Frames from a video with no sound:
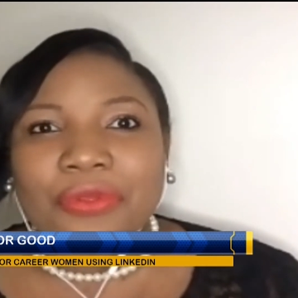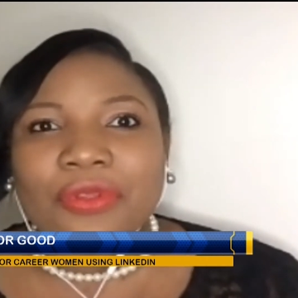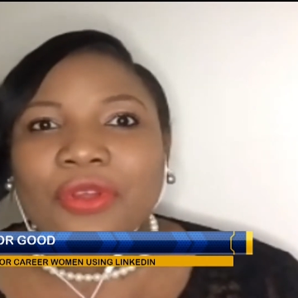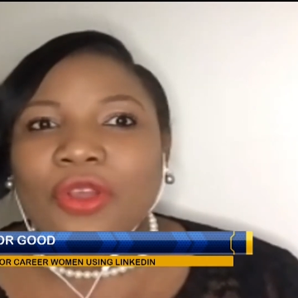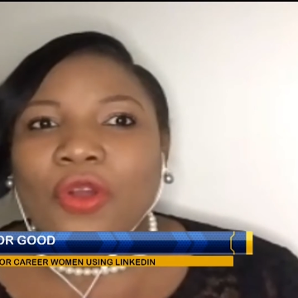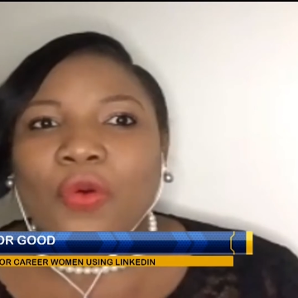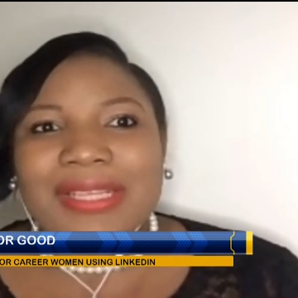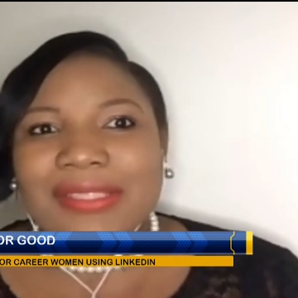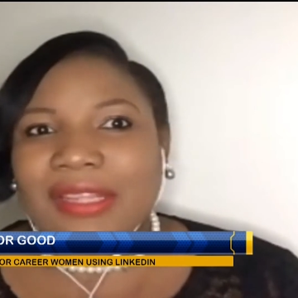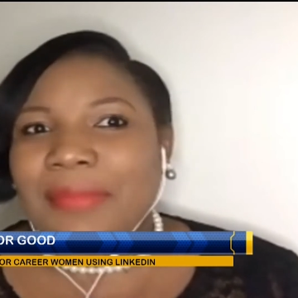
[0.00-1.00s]
When I started
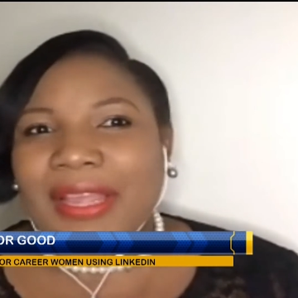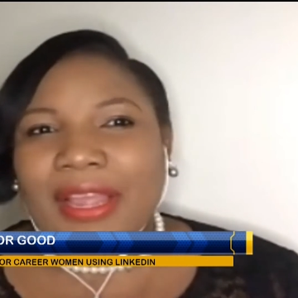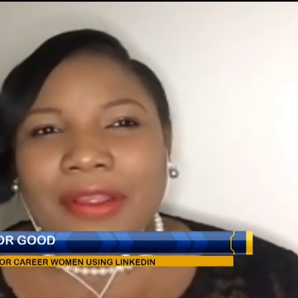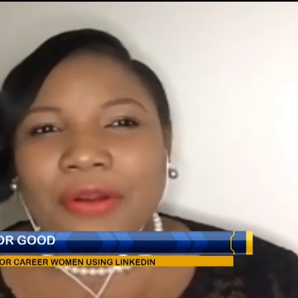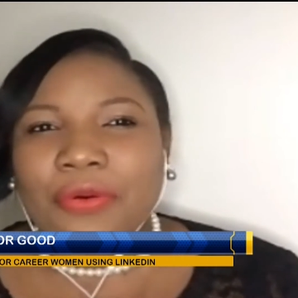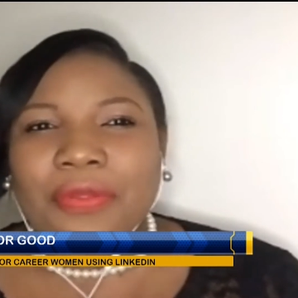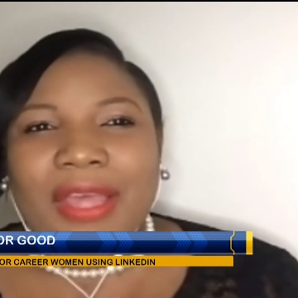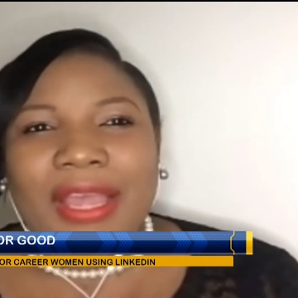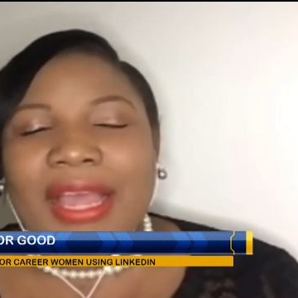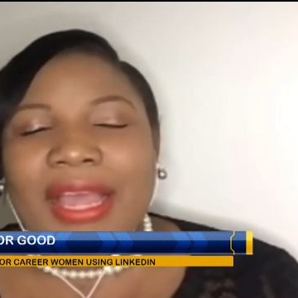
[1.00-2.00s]
my career growth, I had
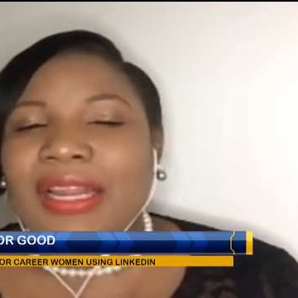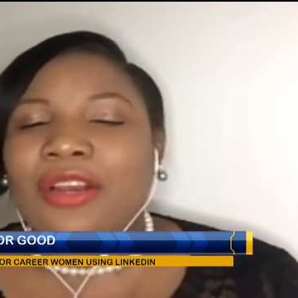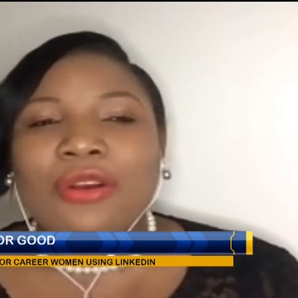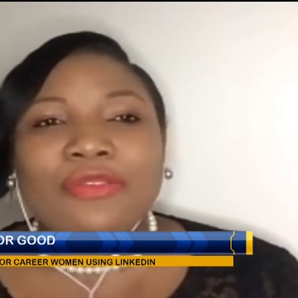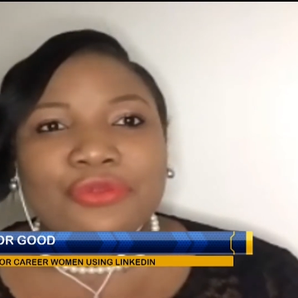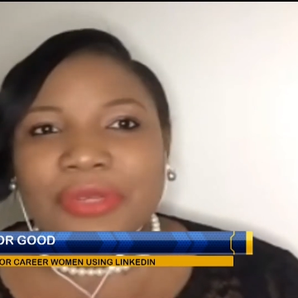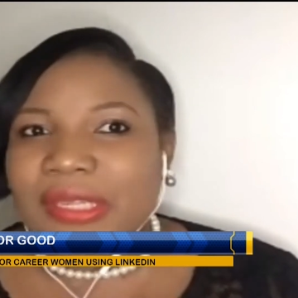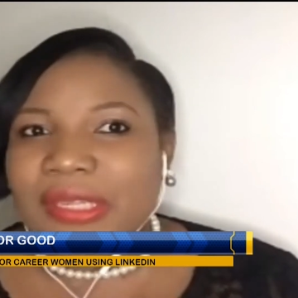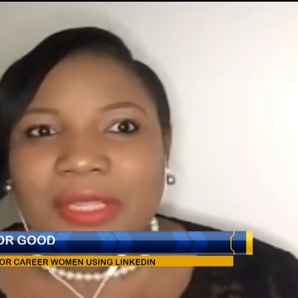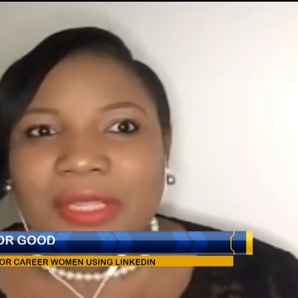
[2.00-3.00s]
a lot of dreams, a
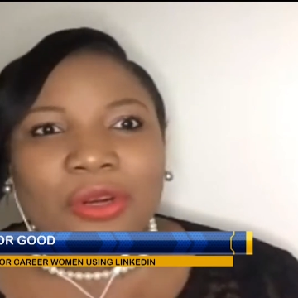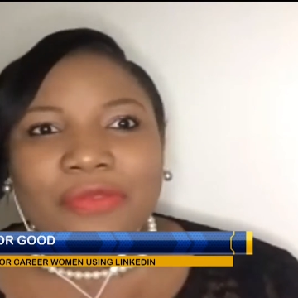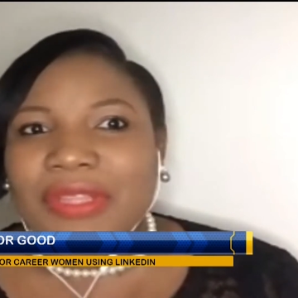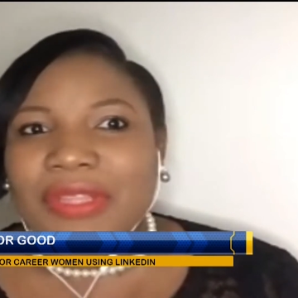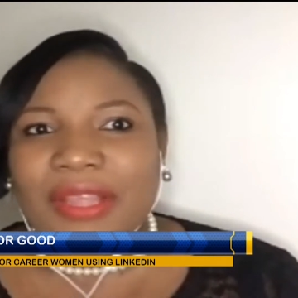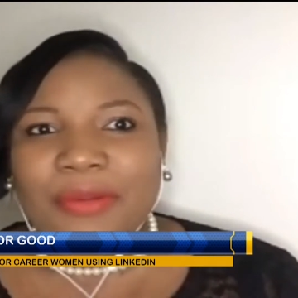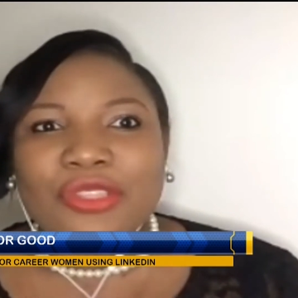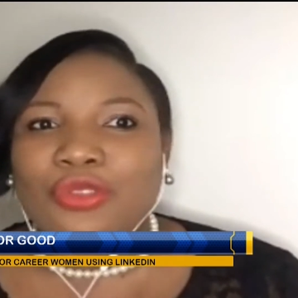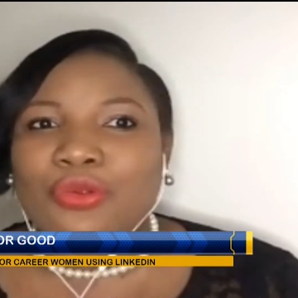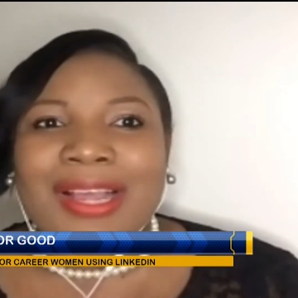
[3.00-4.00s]
lot of things I wanted to
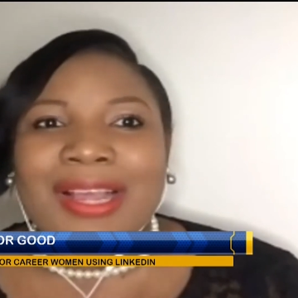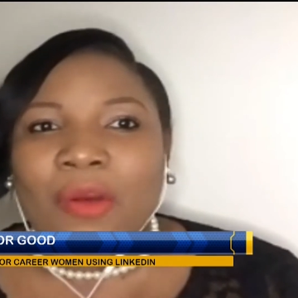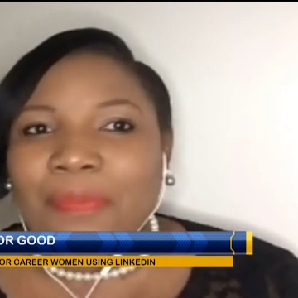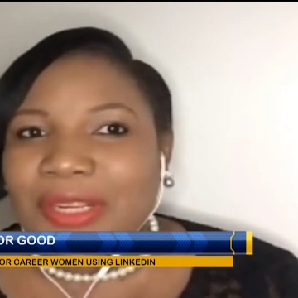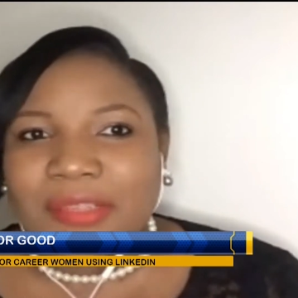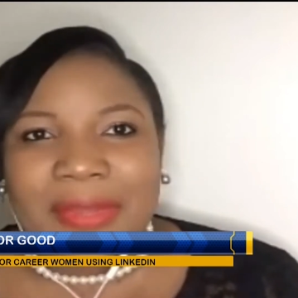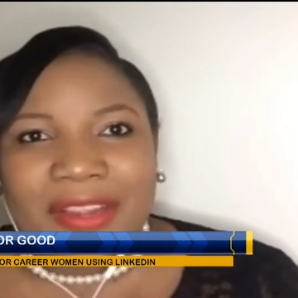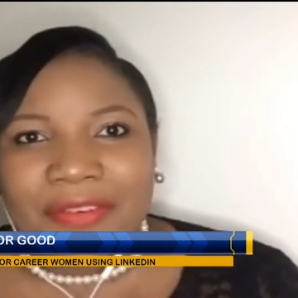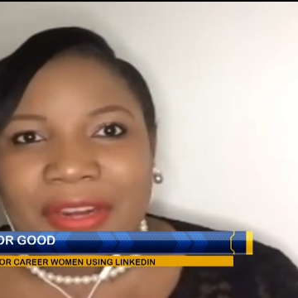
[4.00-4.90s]
accomplish in my career,